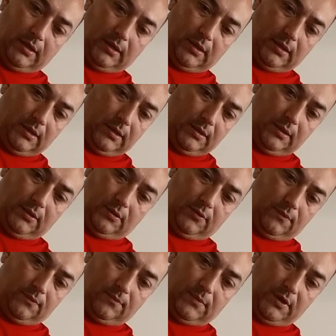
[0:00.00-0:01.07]
and
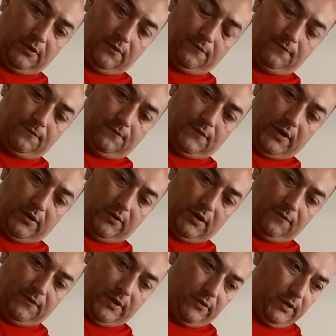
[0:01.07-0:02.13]
they're
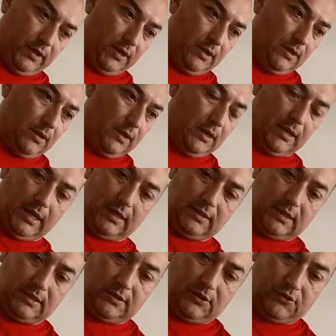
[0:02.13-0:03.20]
very, very
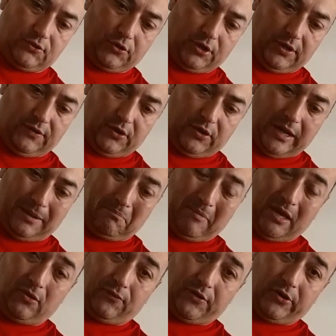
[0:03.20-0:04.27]
nice because they're sturdy. They're
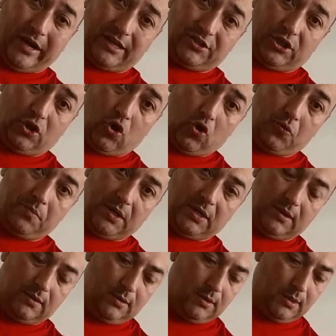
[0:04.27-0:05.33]
like metal. They're actually
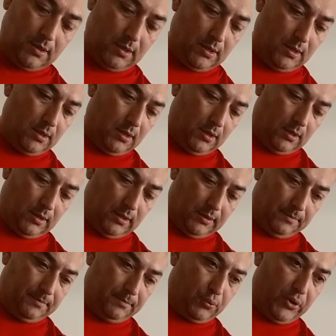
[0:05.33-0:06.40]
Hobie
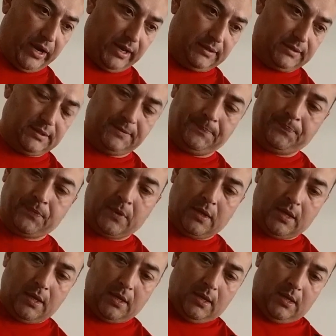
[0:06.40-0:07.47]
brands.
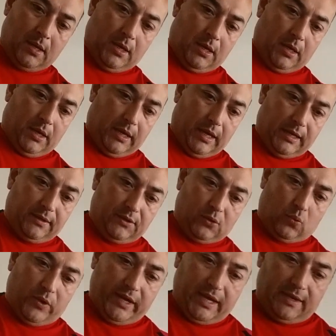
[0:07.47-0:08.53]

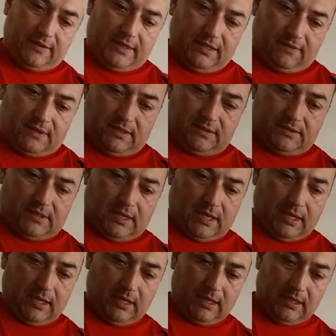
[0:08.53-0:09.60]
And the way I did
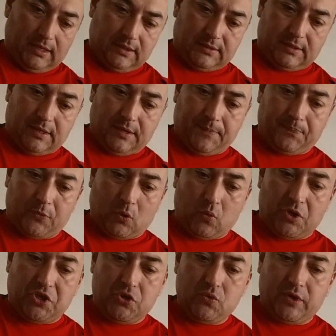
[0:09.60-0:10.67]
this is
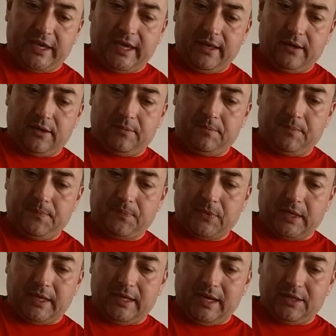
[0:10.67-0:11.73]
when you get
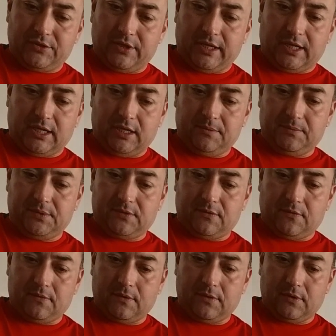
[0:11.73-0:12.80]
them, it actually
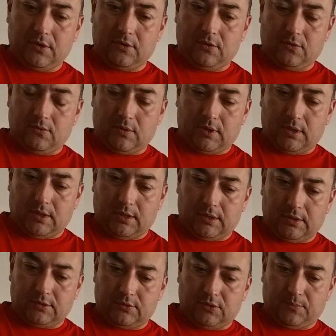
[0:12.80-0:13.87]
comes,
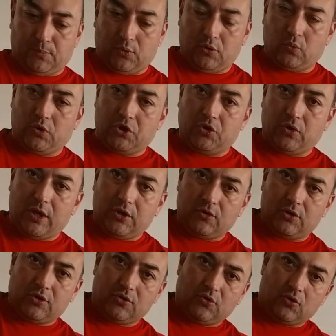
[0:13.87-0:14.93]
to the point where
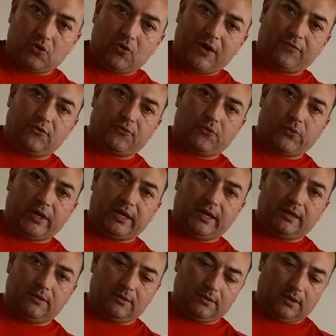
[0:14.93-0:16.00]
you have to
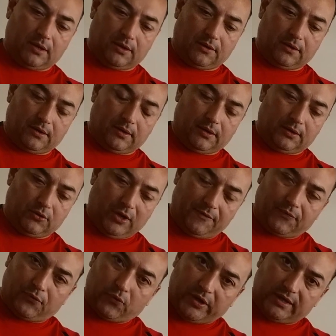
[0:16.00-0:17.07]
thread it.
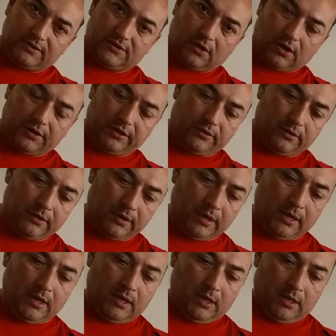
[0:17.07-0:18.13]
You have threads on
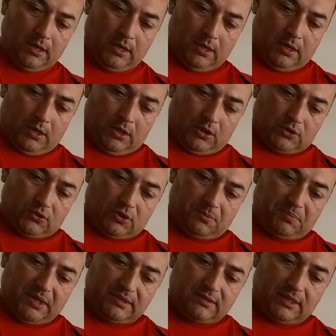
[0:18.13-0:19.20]
there.
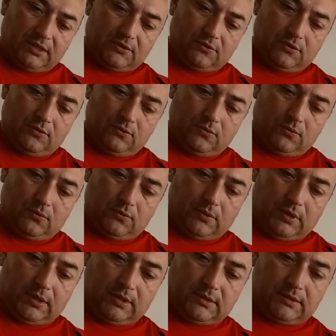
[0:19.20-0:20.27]
So the best thing to
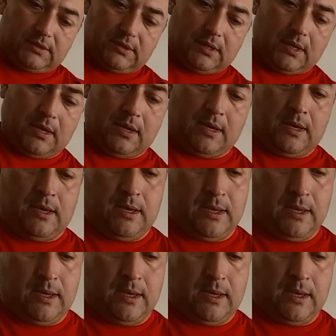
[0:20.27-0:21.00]
do is